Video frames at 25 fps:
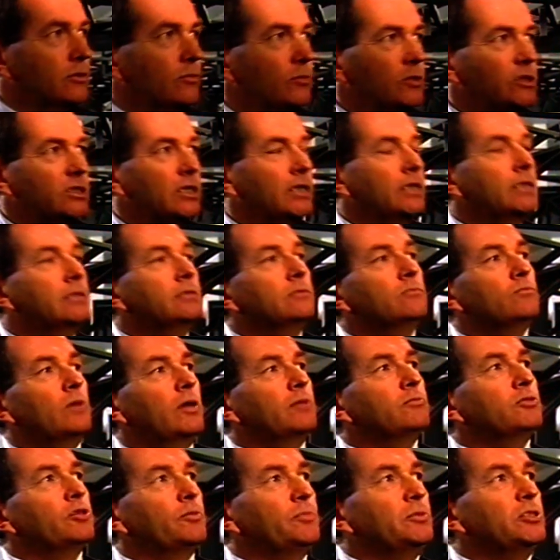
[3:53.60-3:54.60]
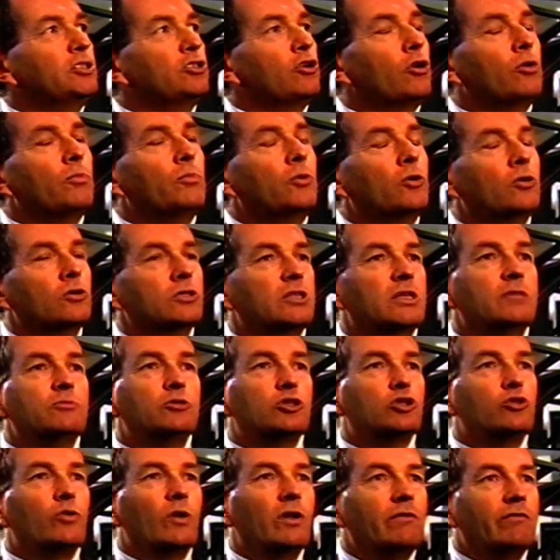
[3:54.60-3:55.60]
that was in, when I was up in Stockport, and he
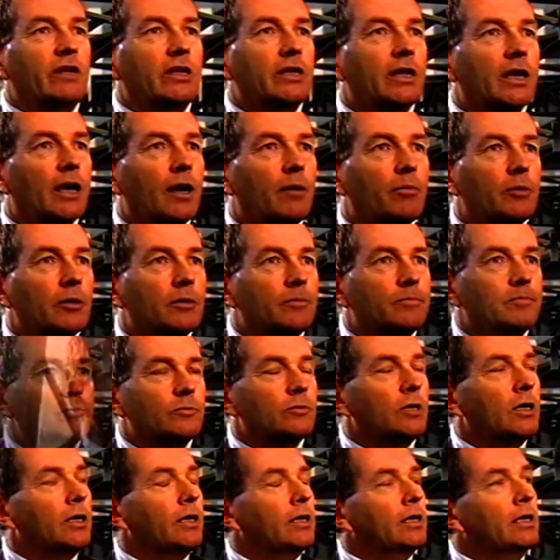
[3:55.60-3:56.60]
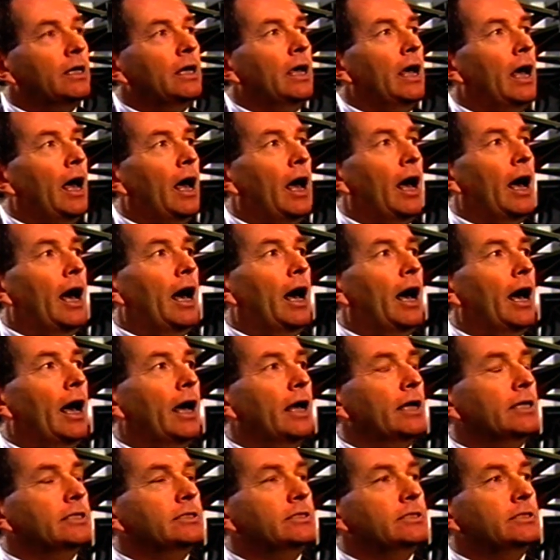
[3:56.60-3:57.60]
was a 12 handicapper, right?
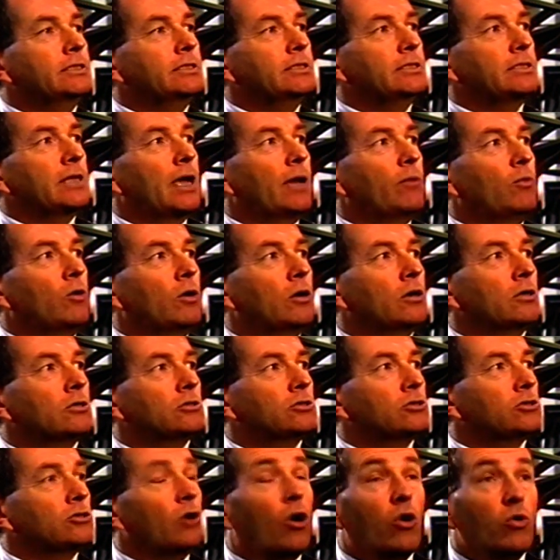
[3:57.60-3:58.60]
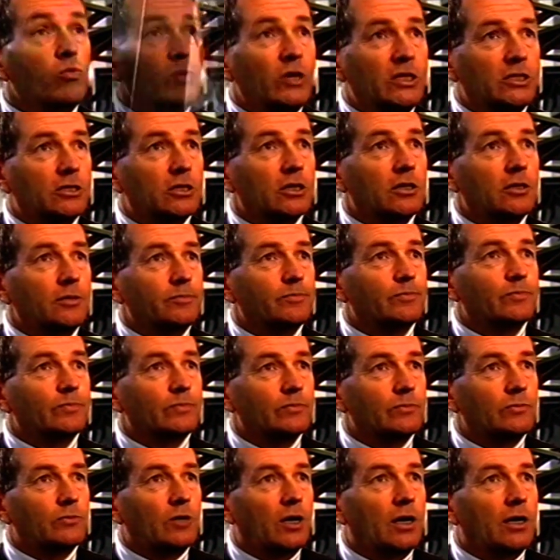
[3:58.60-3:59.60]
And he worked all winter,
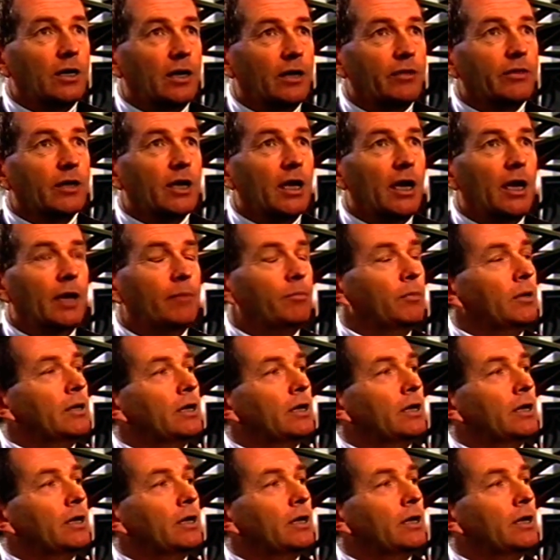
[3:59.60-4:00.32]
right, at the game,